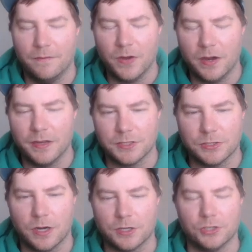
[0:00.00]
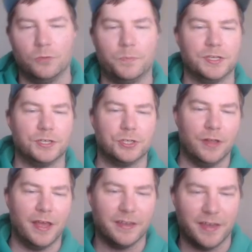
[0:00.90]
A very instructional
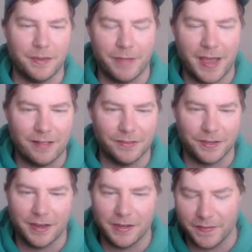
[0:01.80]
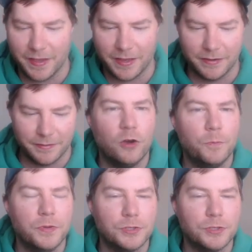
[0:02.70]
positional endgame by Alekhine in the end. I hope you